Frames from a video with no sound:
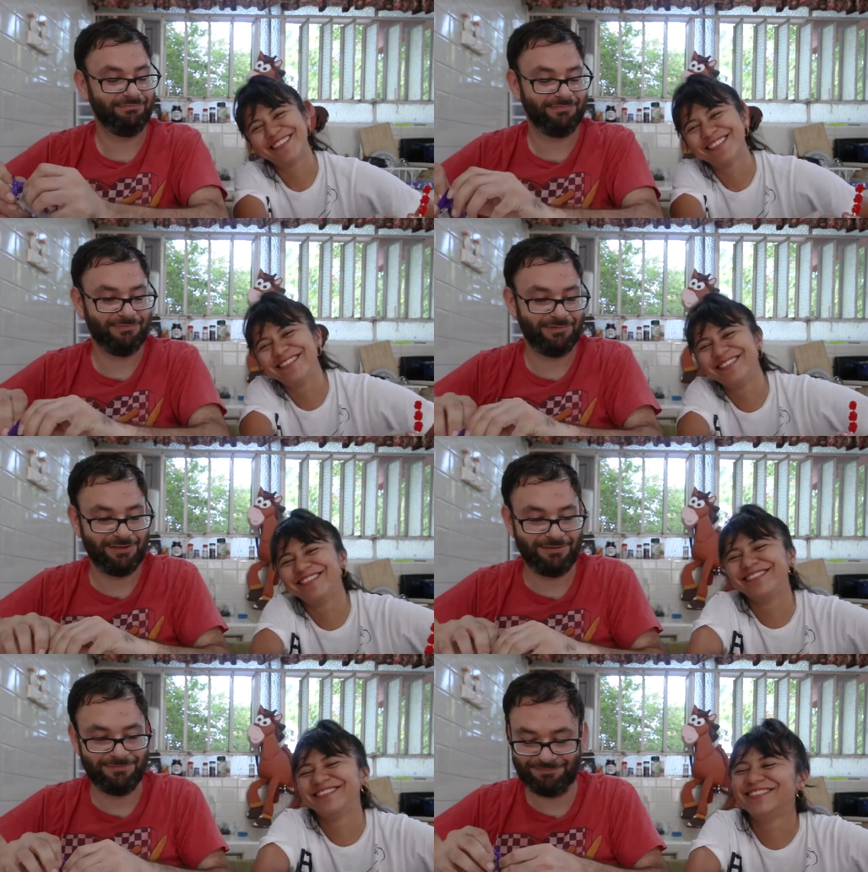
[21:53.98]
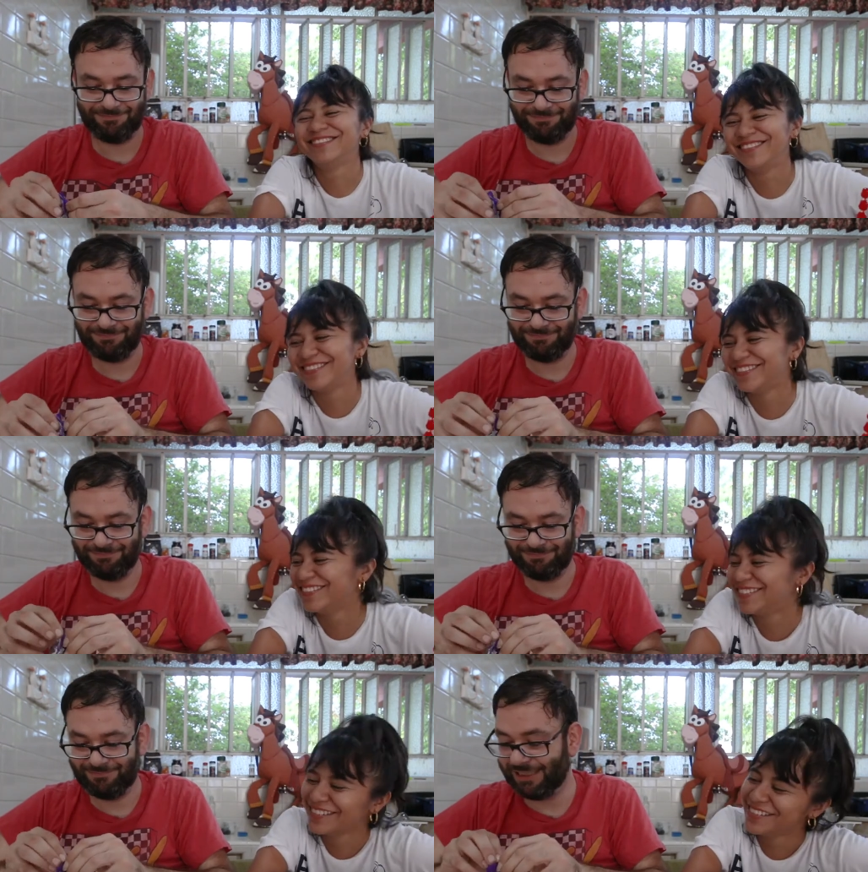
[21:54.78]
Speaker 1: There we go.
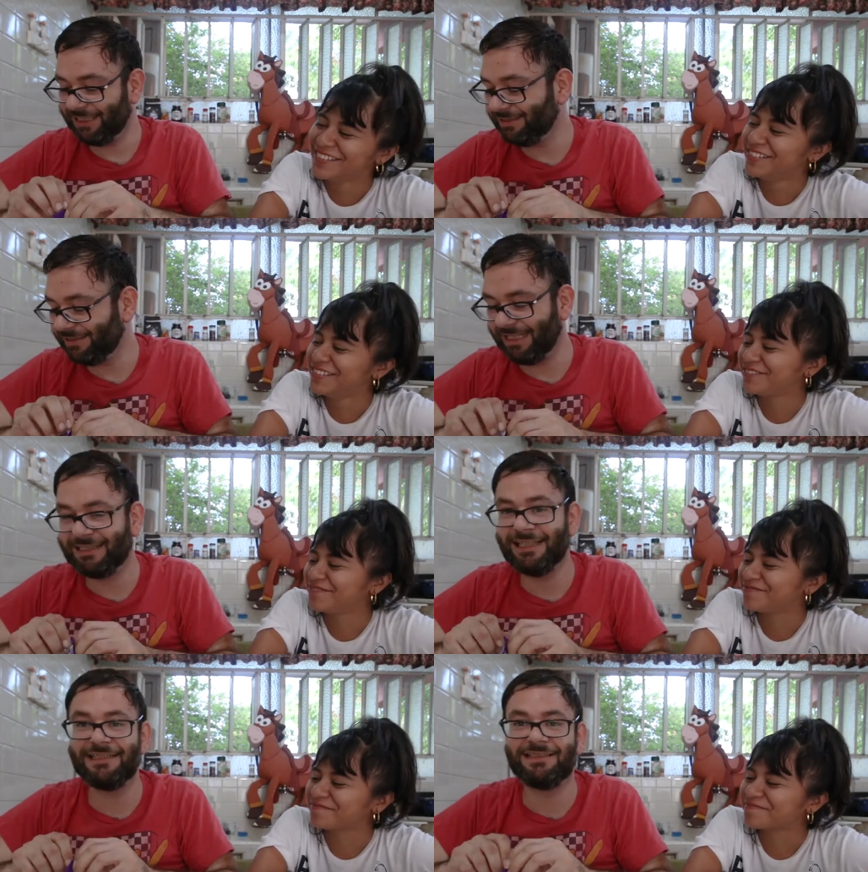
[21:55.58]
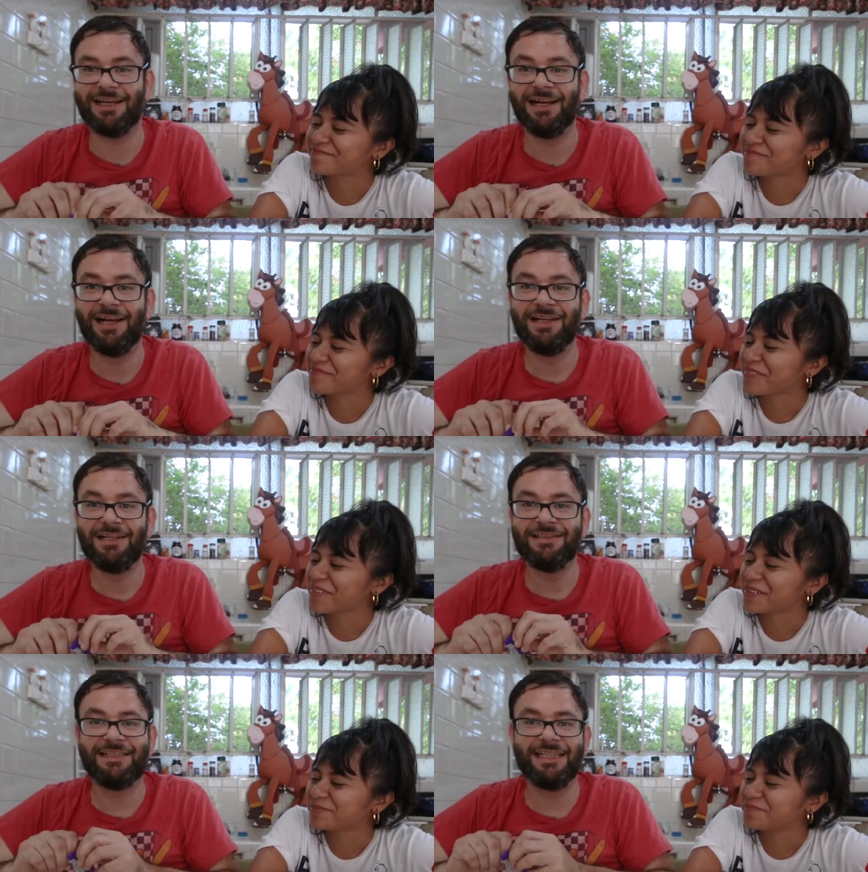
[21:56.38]
It's not this. Uh,
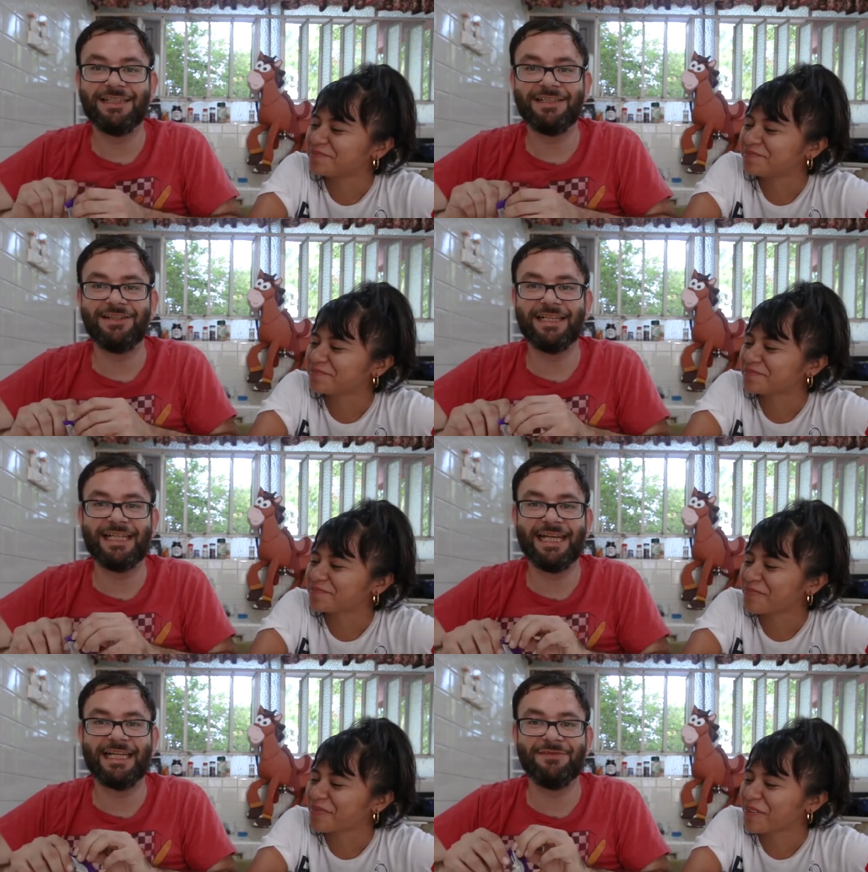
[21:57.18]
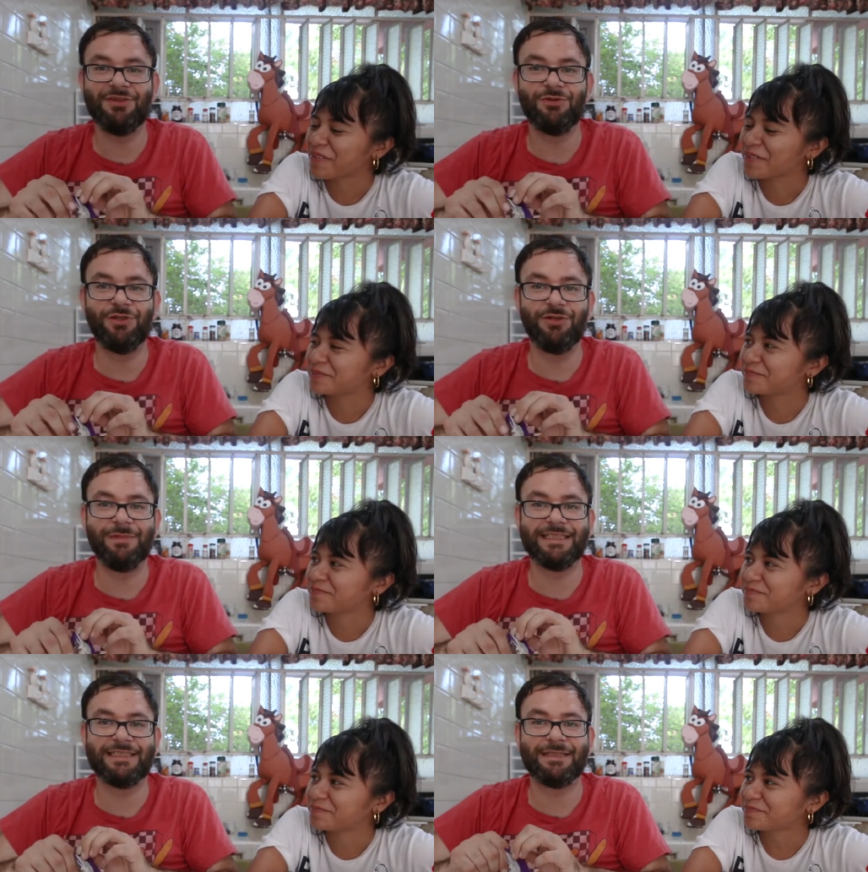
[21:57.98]
See, you know, they can't give the real
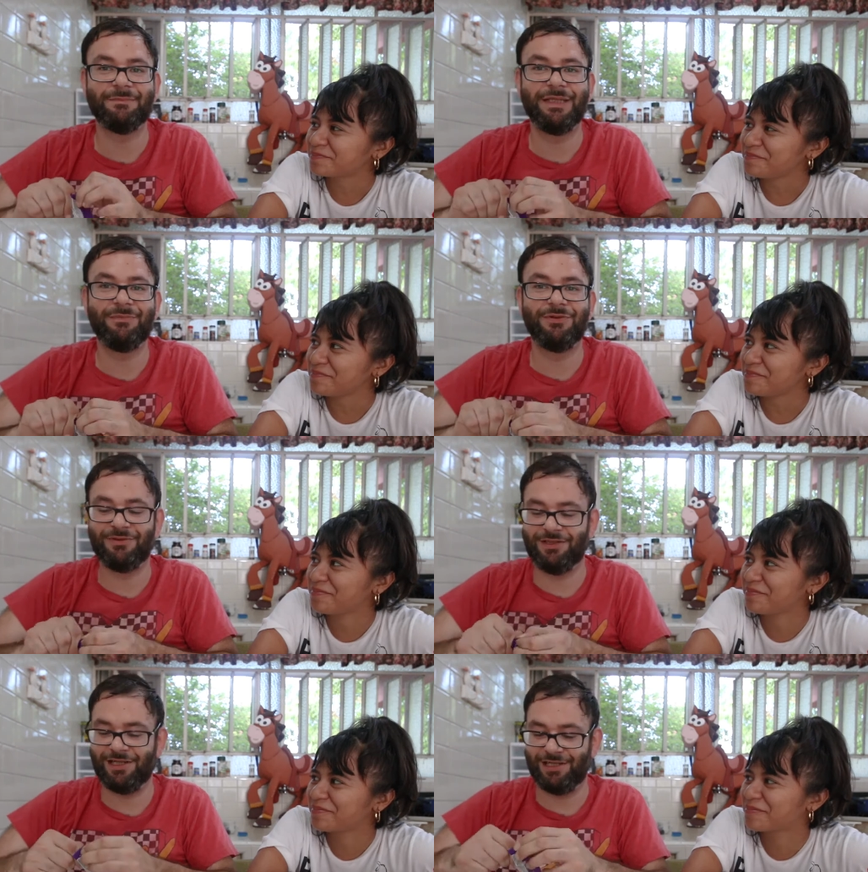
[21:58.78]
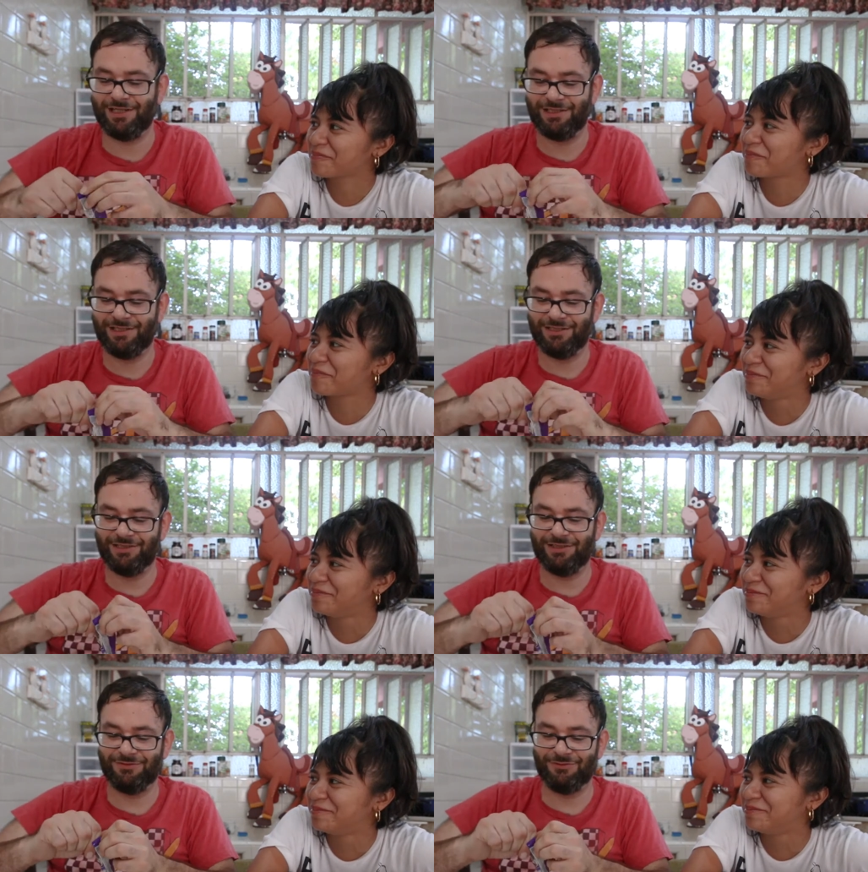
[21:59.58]
Mexican people uh,
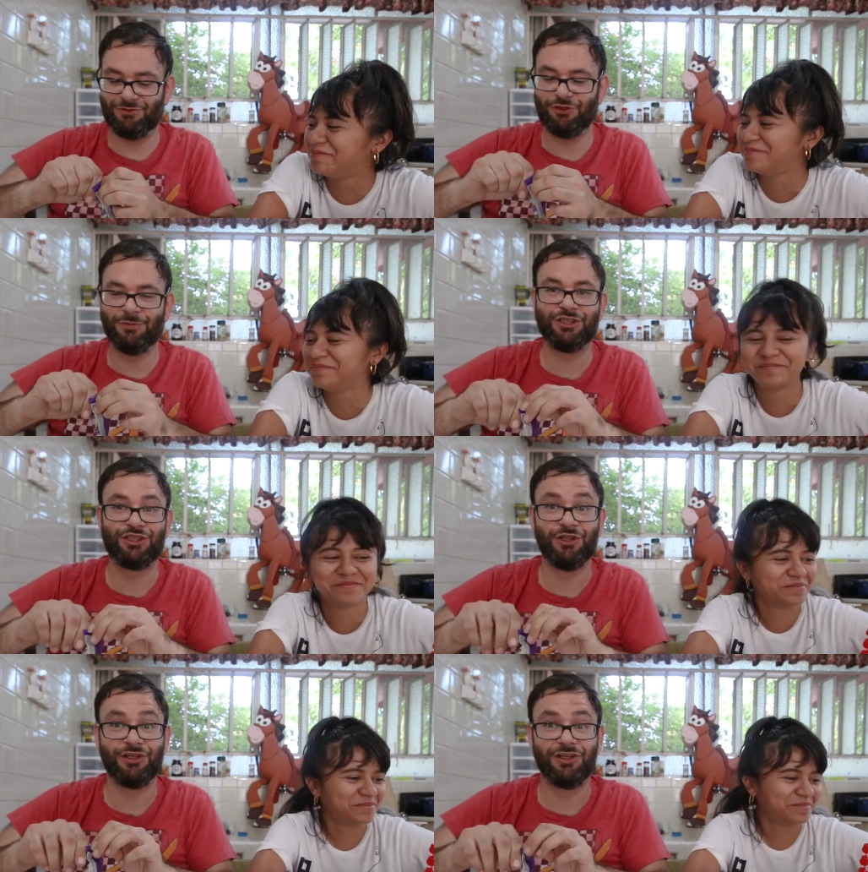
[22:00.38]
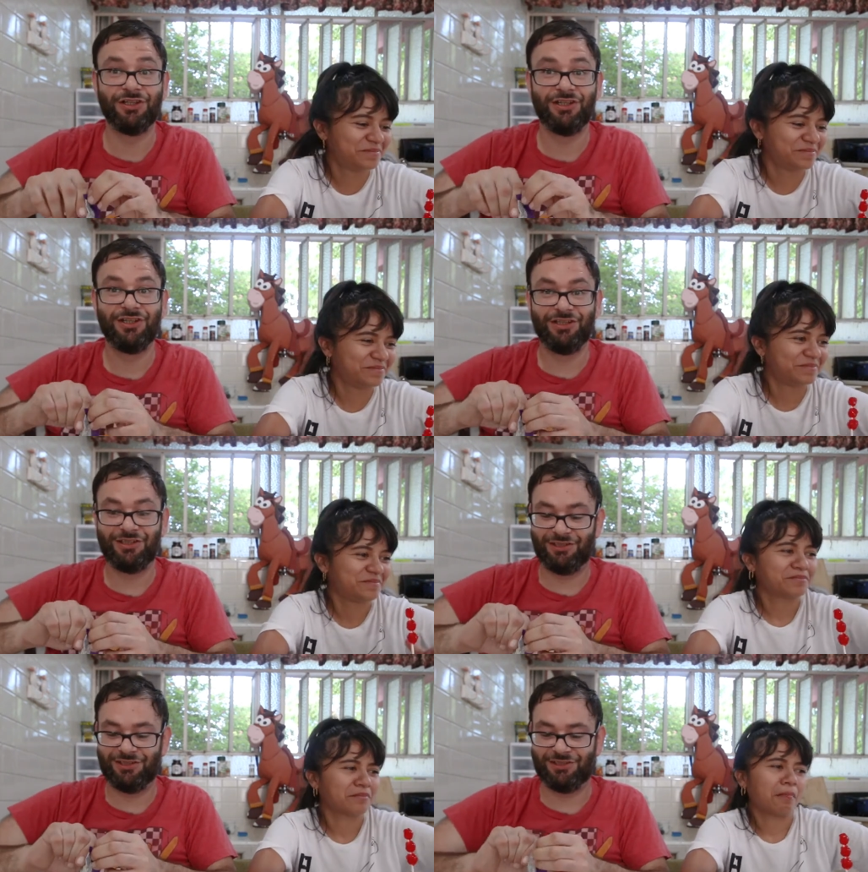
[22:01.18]
too much sugar.
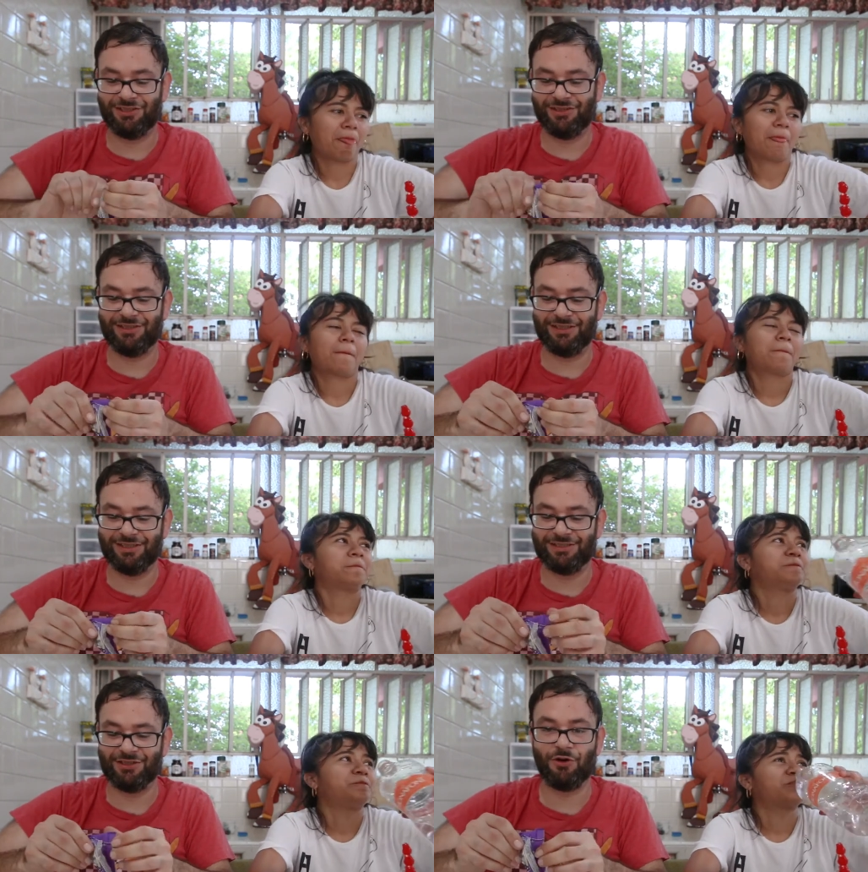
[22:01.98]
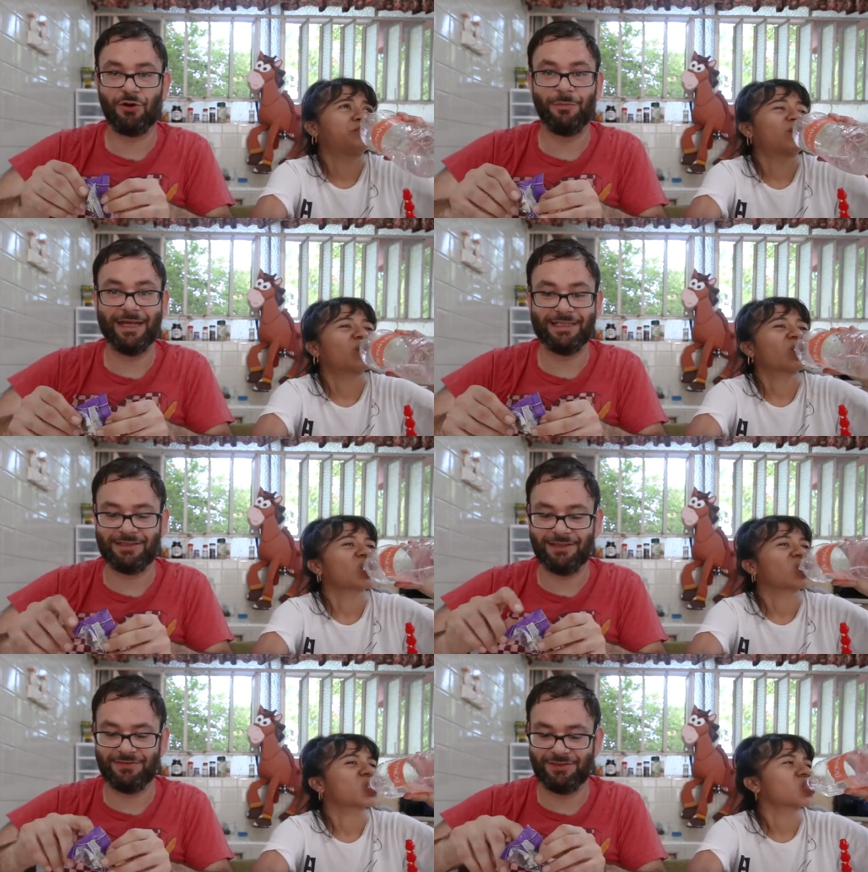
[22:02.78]
So, you know, this is the gourmet
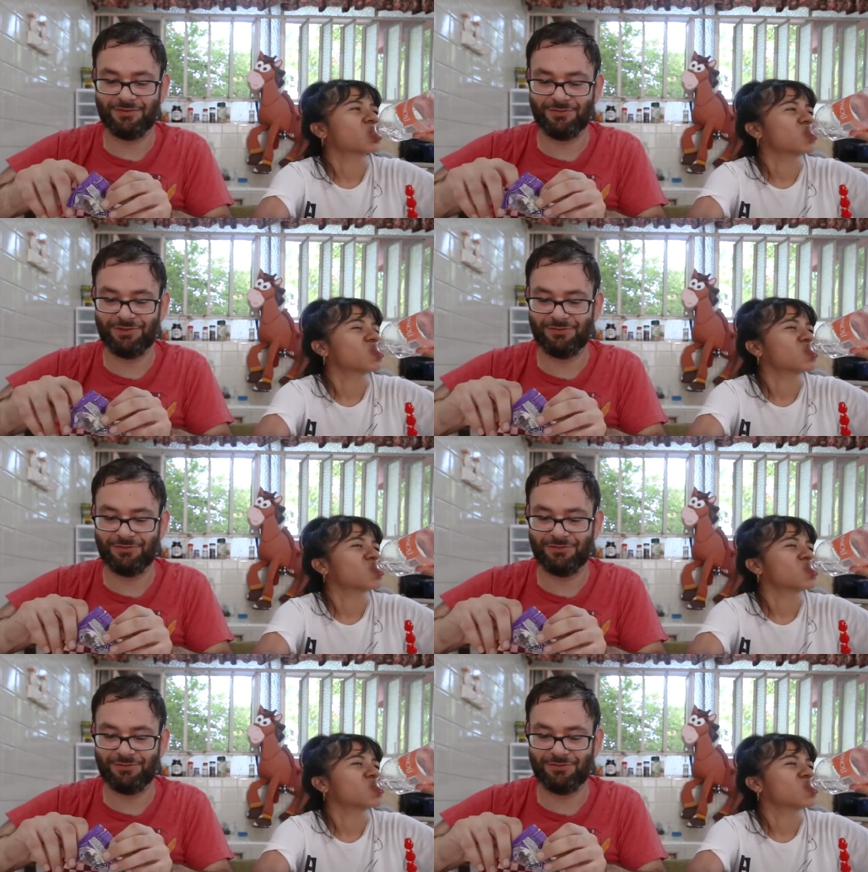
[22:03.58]
stuff, you know, the real,